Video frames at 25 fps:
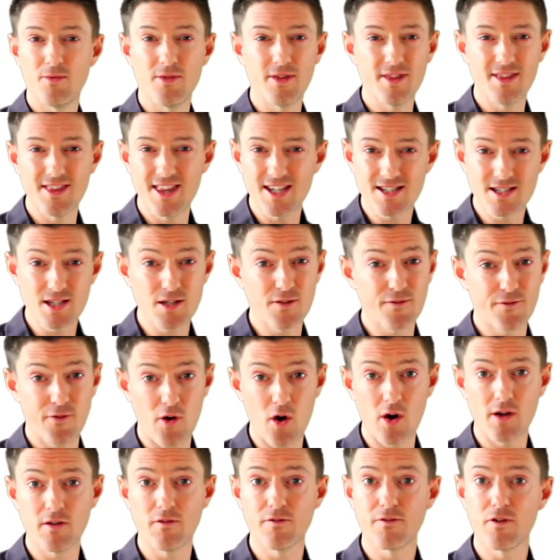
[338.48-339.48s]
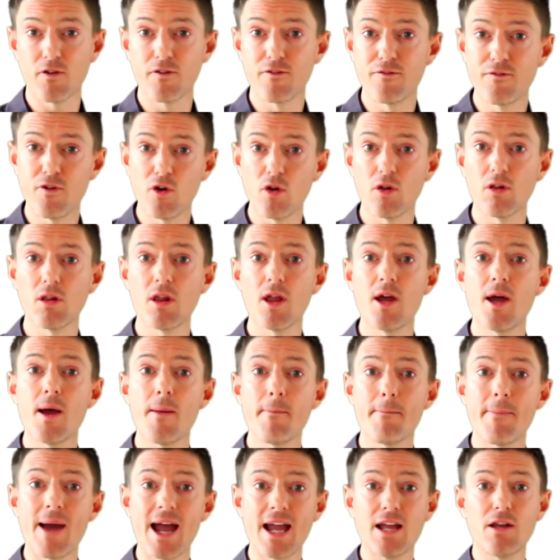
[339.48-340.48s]
This is fine for full,
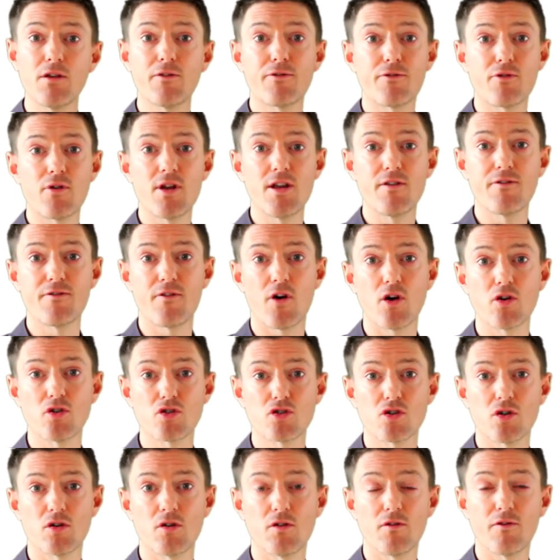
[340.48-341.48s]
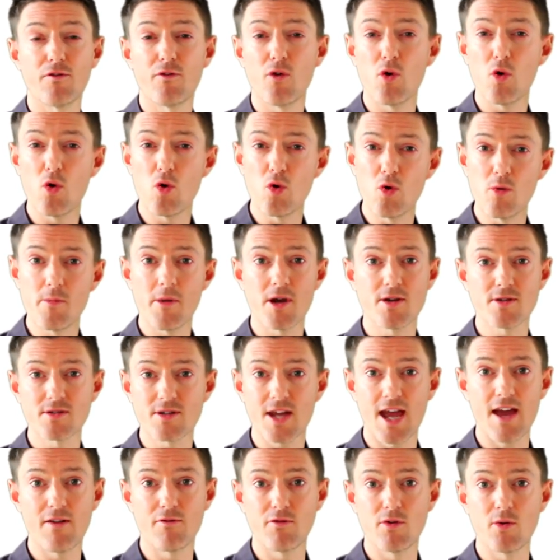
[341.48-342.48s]
pain-free function for
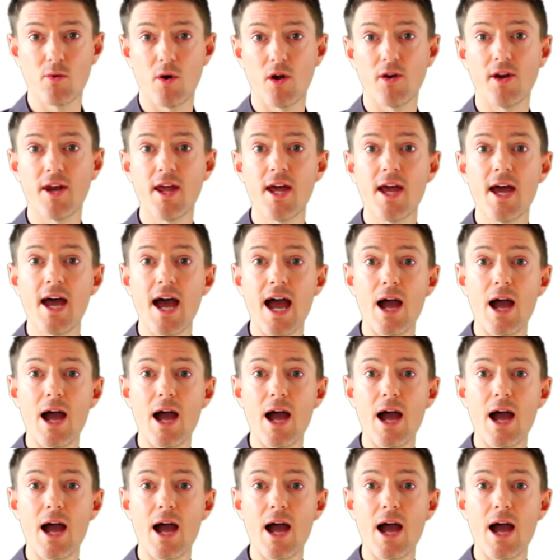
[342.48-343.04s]
almost everyone,